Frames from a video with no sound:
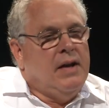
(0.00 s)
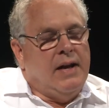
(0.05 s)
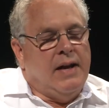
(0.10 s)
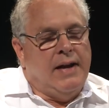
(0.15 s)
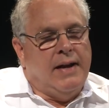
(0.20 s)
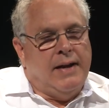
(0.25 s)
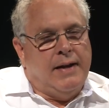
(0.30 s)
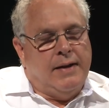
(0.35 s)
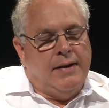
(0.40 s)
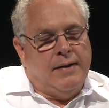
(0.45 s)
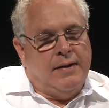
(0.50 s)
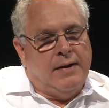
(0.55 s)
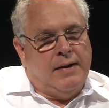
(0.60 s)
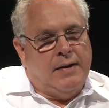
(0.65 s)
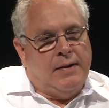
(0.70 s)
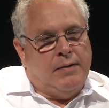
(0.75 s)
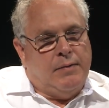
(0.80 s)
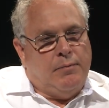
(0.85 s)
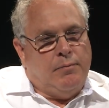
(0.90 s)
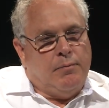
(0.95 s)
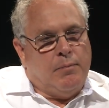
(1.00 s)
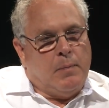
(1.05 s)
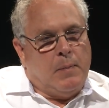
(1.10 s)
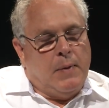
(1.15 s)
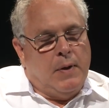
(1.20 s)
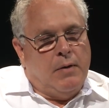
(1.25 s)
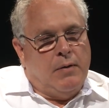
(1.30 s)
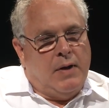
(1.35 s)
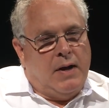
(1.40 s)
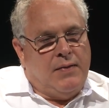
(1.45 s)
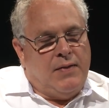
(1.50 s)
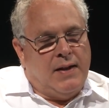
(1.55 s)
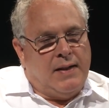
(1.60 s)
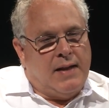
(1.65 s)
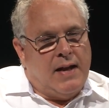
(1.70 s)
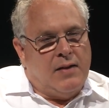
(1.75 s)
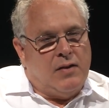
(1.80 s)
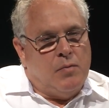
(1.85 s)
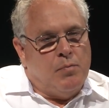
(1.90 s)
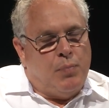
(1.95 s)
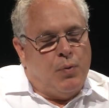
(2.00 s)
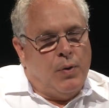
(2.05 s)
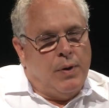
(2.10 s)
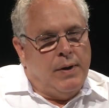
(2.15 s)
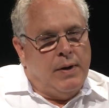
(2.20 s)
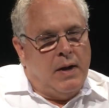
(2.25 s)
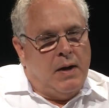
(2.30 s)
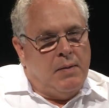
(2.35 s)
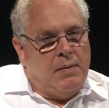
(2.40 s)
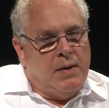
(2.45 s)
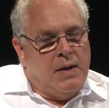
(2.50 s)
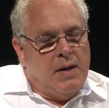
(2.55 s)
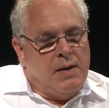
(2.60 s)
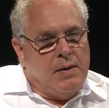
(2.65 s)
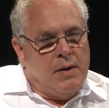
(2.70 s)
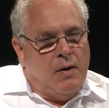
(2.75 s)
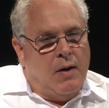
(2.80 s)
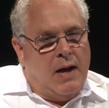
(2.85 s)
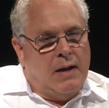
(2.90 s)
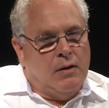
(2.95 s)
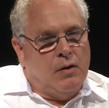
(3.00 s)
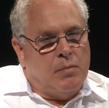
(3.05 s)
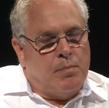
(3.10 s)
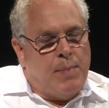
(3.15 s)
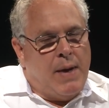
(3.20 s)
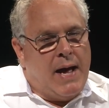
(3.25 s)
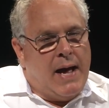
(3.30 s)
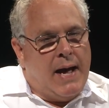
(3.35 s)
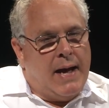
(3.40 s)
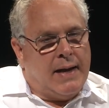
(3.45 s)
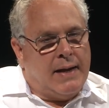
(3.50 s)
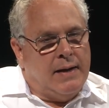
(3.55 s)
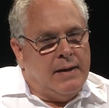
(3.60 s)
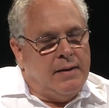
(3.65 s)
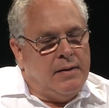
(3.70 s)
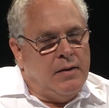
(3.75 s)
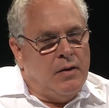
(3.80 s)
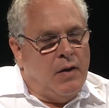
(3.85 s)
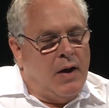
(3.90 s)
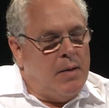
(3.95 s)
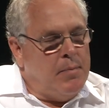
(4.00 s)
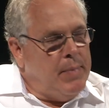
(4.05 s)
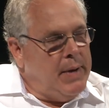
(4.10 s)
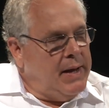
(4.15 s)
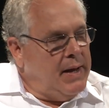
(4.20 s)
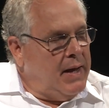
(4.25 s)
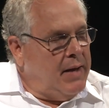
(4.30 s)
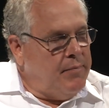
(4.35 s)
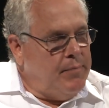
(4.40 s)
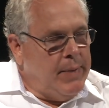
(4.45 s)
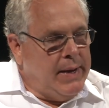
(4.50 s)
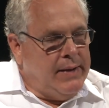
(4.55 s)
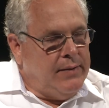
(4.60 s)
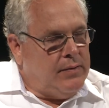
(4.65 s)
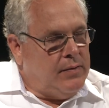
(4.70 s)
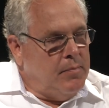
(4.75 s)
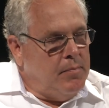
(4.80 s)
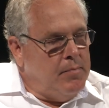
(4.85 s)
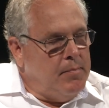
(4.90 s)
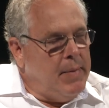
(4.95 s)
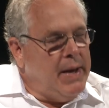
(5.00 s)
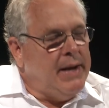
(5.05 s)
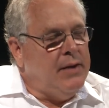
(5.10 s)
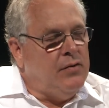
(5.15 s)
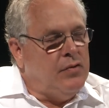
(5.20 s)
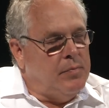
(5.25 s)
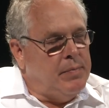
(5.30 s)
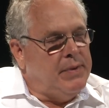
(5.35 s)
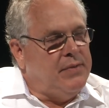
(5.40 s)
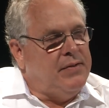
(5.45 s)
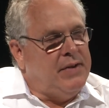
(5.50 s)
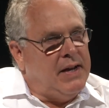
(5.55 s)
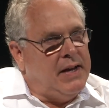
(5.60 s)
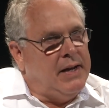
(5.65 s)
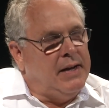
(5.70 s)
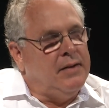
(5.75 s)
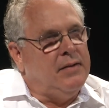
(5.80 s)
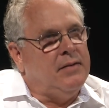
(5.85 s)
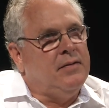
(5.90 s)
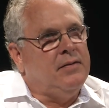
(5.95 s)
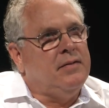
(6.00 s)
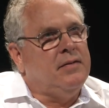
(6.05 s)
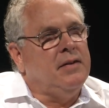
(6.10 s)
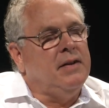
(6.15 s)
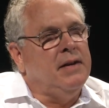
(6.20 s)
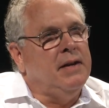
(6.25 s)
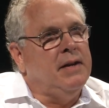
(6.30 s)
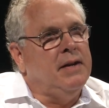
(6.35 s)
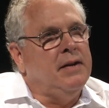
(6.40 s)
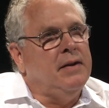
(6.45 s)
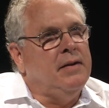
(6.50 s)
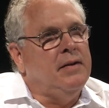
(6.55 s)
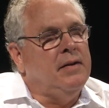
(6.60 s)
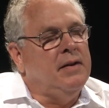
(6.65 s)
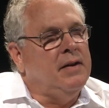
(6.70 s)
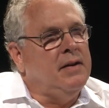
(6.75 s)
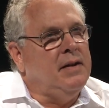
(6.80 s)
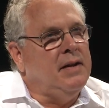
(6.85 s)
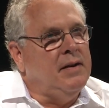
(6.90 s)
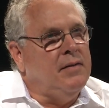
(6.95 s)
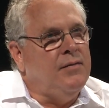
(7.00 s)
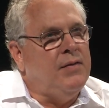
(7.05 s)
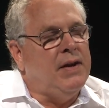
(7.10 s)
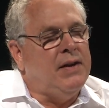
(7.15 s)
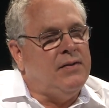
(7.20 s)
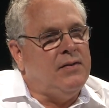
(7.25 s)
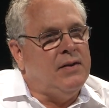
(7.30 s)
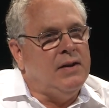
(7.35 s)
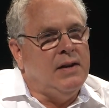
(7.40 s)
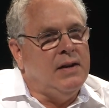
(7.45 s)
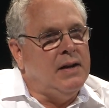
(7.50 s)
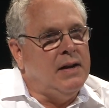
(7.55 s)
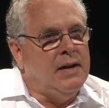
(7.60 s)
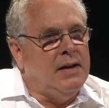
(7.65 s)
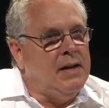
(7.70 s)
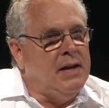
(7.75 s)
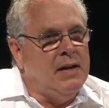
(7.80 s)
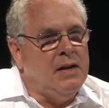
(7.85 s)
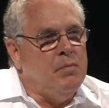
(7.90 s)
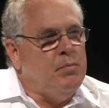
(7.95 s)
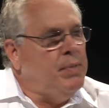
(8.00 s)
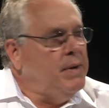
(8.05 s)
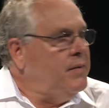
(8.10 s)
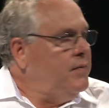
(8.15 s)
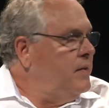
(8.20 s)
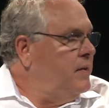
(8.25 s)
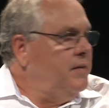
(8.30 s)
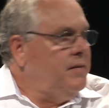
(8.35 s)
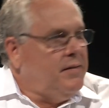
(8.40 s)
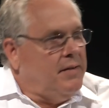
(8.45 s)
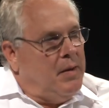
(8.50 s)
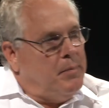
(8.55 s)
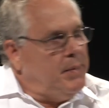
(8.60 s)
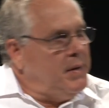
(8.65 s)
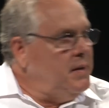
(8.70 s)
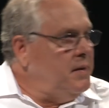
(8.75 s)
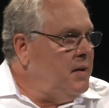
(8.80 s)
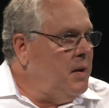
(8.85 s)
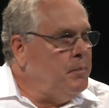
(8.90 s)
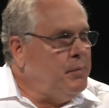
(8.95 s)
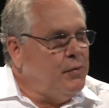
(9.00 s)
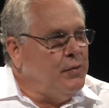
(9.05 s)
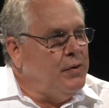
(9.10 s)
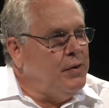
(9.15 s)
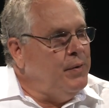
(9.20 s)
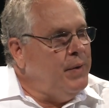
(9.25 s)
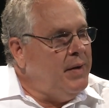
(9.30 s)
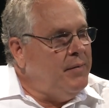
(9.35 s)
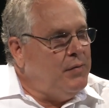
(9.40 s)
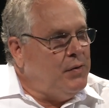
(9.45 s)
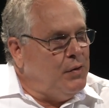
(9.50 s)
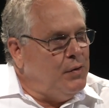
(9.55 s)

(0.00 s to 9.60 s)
And I think that's important. I look back, and I've made some major mistakes in investing and in business. I mean, I'm sure you have too.